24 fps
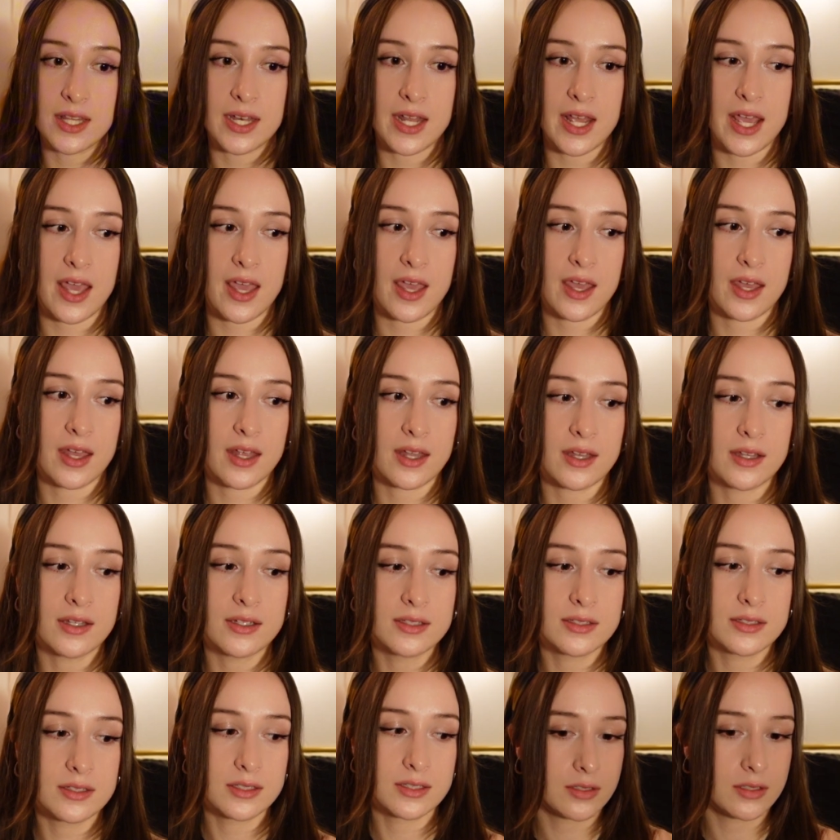day and
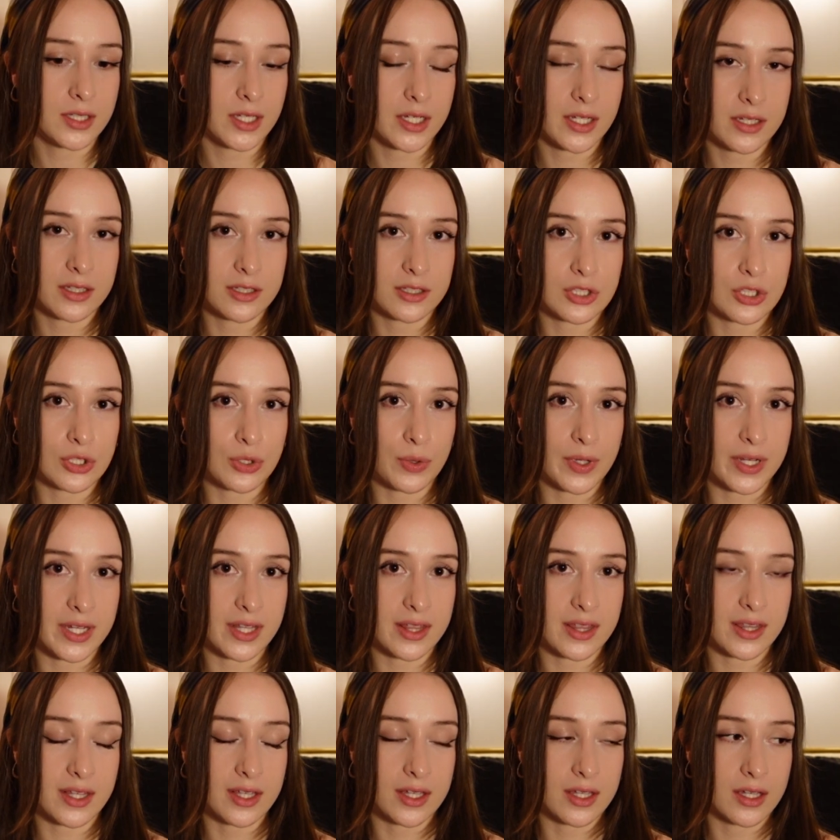didn't do
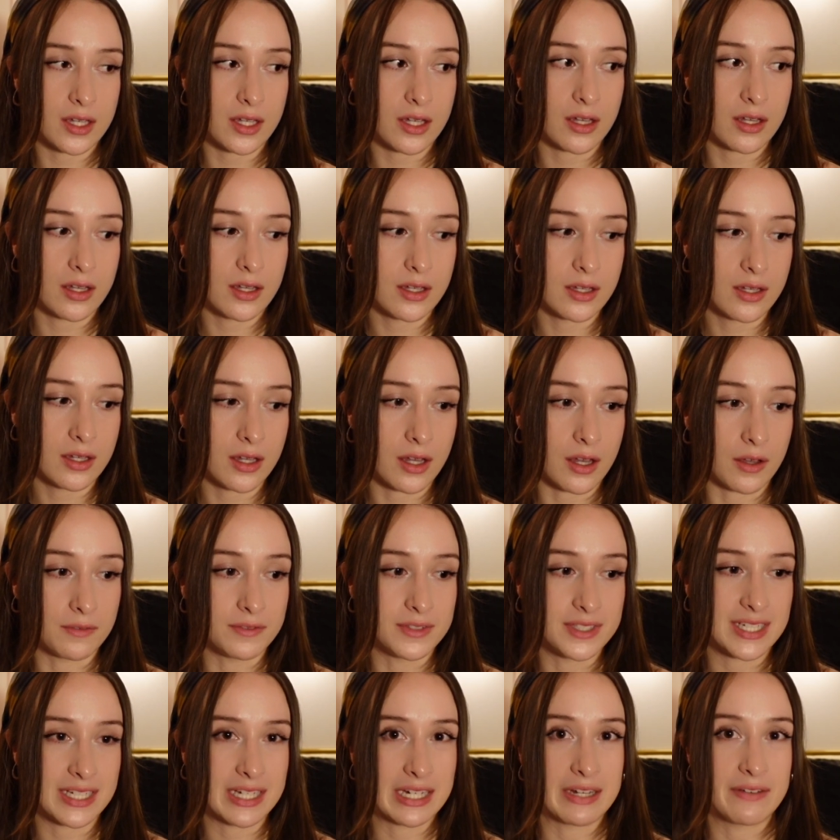anything of
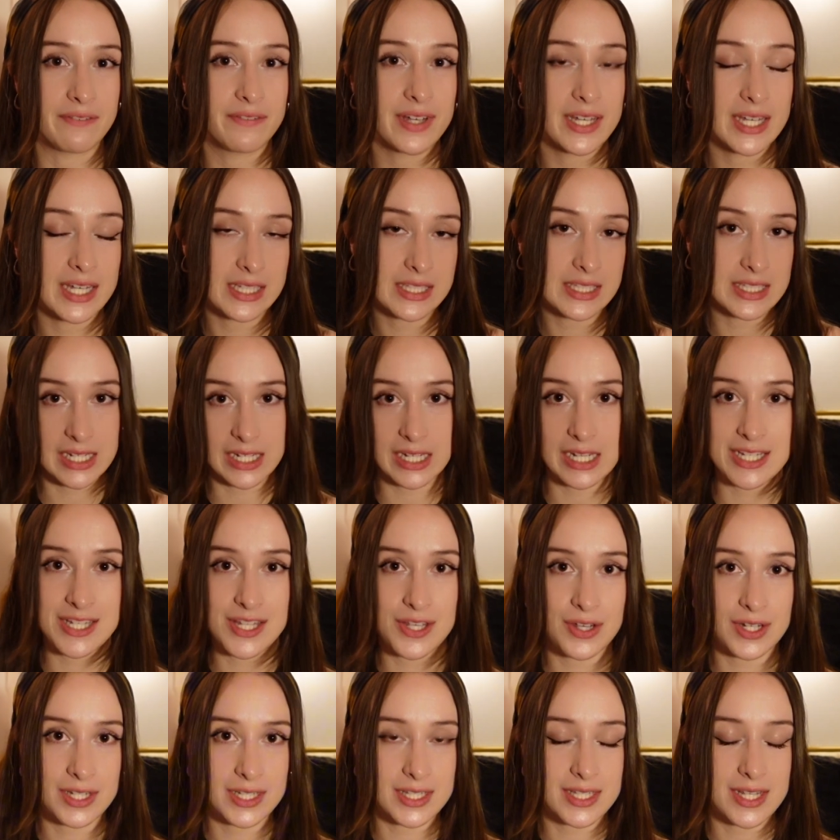significance, I guess
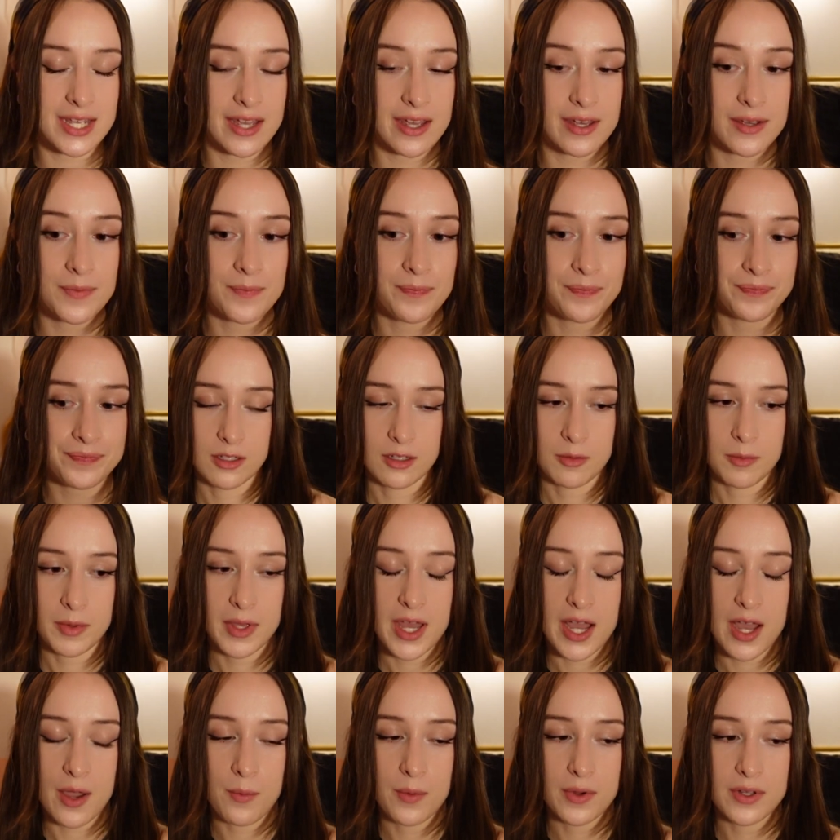you could say. But
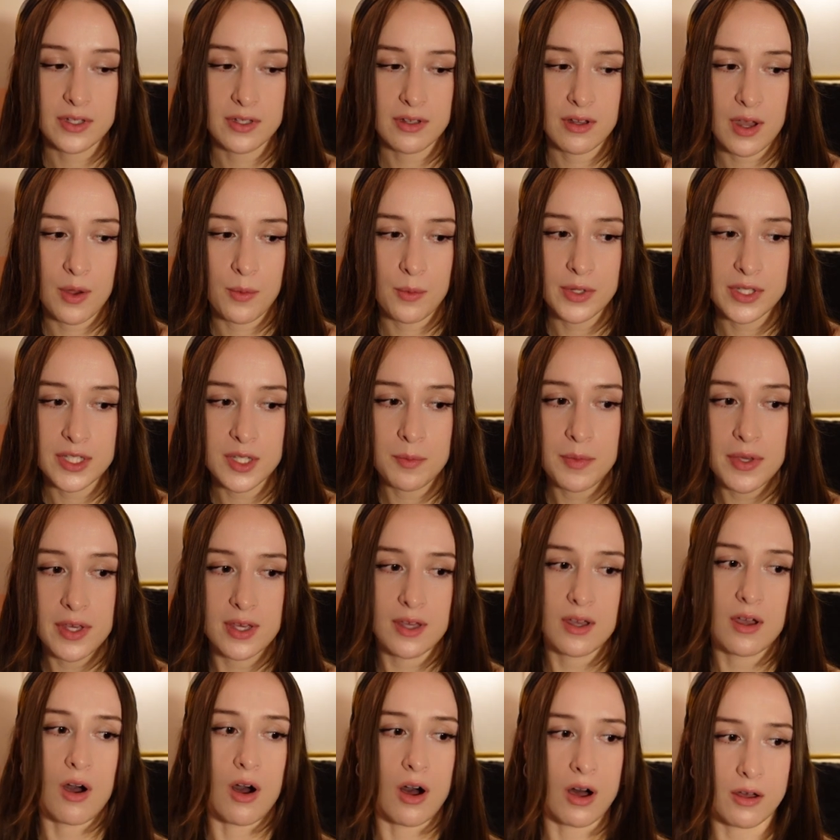yeah, I want to
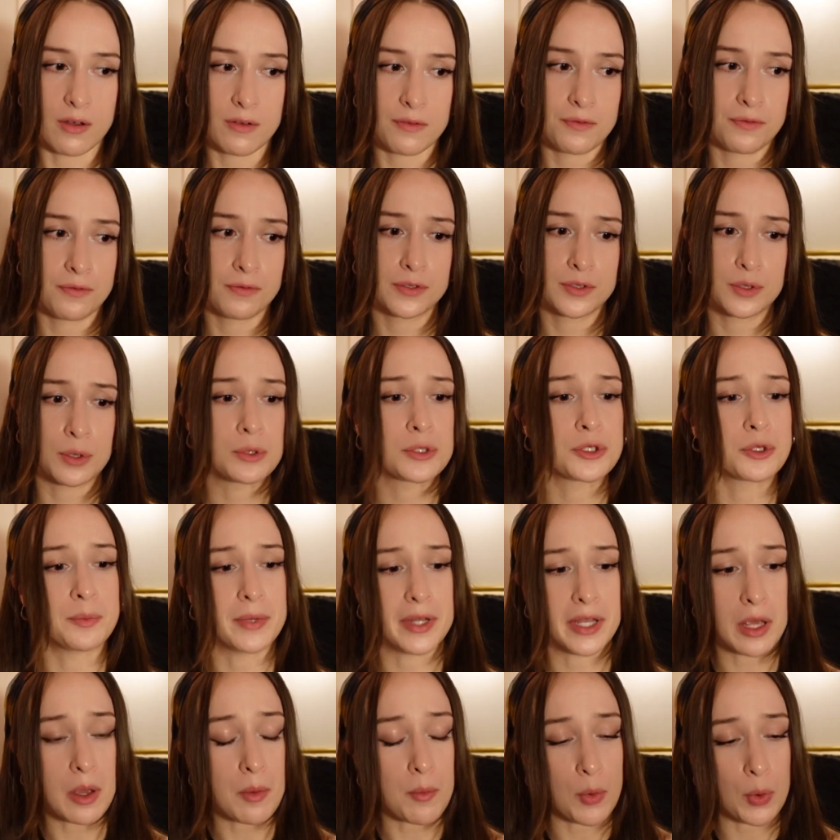be off social
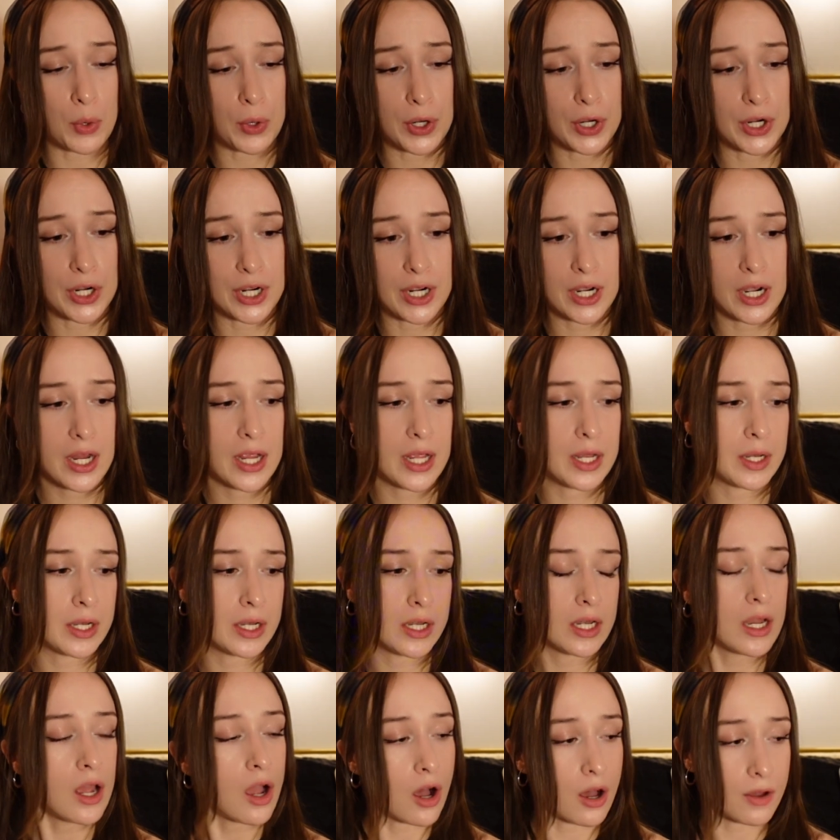media more
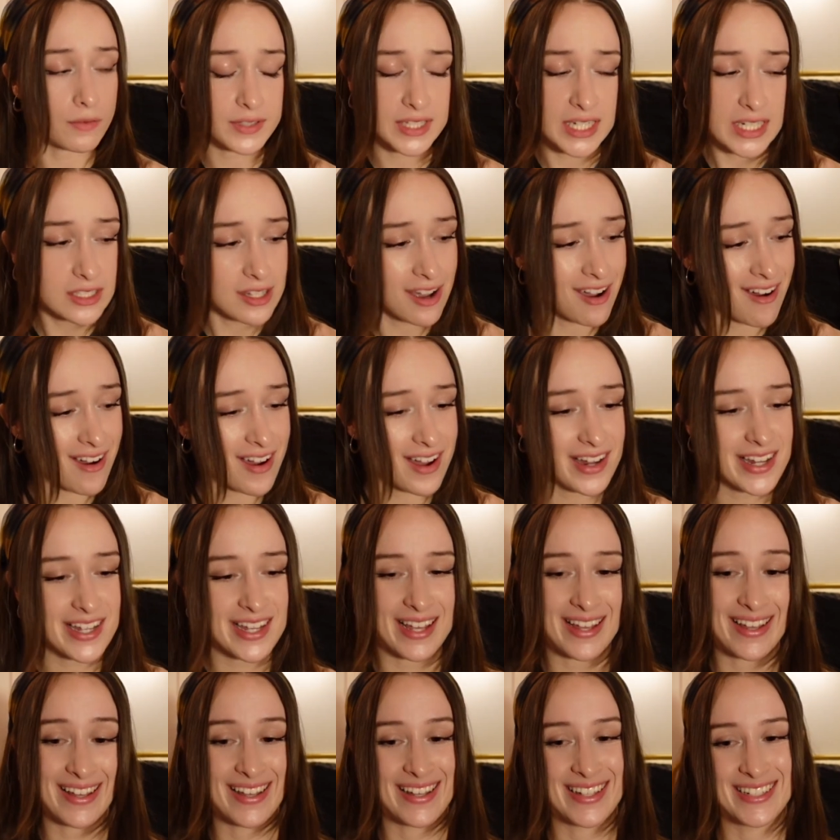and off TikTok
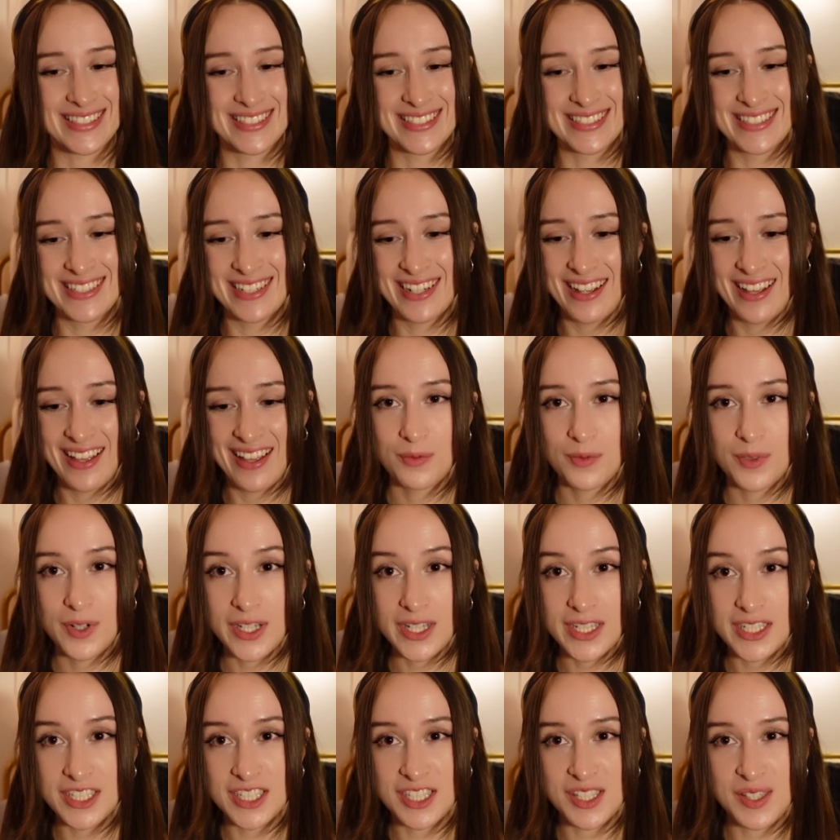and
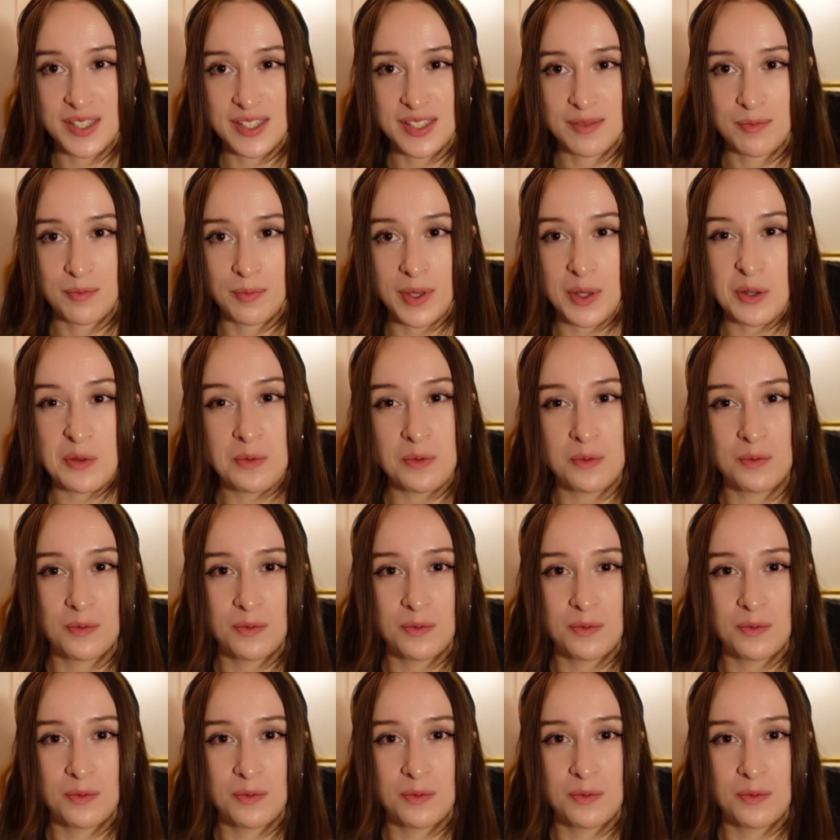really just be